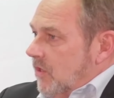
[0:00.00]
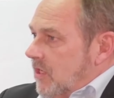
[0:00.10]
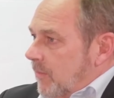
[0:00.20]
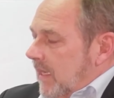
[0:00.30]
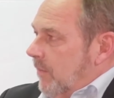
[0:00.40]

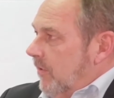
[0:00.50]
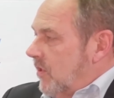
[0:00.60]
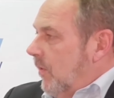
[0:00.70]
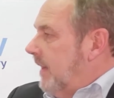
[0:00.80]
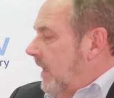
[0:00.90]
to be able
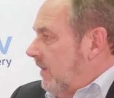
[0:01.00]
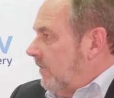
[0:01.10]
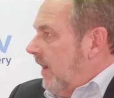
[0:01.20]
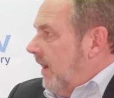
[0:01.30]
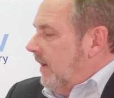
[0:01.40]
to
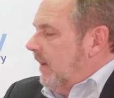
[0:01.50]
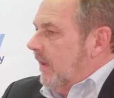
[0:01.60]
identify